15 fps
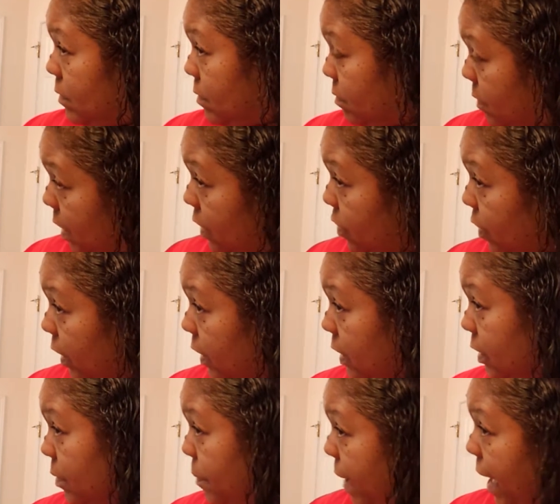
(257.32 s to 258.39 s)
Make sure I get
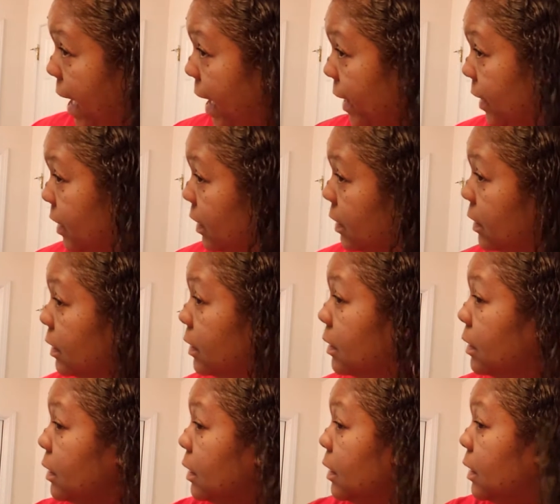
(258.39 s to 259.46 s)
the back
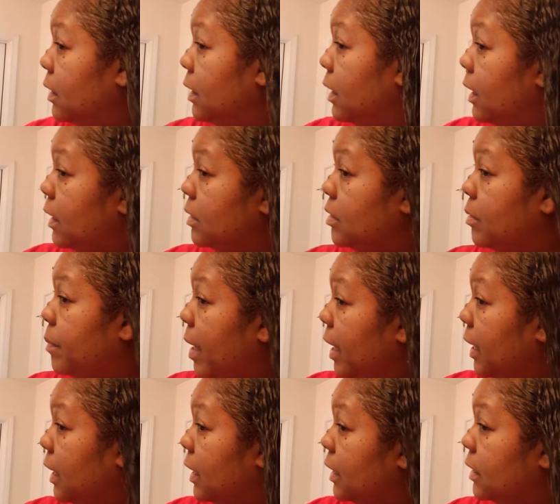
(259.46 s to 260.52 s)
and to my
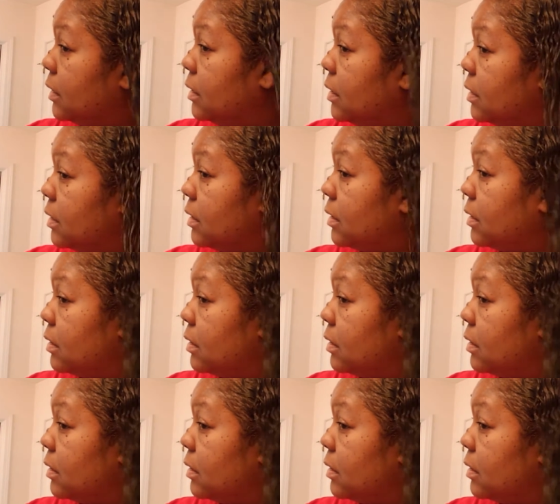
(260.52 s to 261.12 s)
ends.